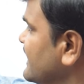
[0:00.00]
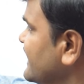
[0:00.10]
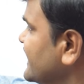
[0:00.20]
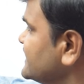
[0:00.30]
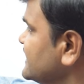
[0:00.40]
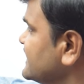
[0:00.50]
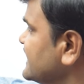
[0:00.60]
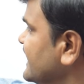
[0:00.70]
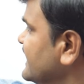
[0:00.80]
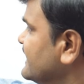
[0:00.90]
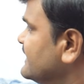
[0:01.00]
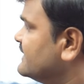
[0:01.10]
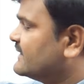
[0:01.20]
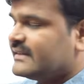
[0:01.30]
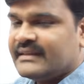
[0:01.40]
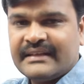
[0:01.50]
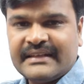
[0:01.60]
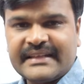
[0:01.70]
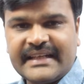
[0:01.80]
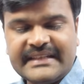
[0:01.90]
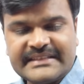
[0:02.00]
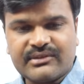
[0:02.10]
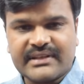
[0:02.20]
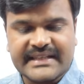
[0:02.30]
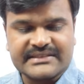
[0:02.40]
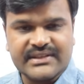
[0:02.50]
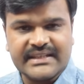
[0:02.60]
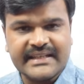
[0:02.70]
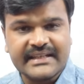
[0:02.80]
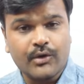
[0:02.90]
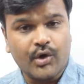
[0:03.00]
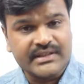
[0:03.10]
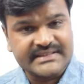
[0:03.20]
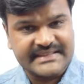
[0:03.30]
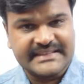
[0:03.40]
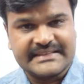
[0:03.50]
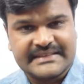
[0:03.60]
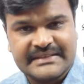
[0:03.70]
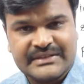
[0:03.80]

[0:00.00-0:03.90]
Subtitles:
Next 10, 10 is what actually a constant.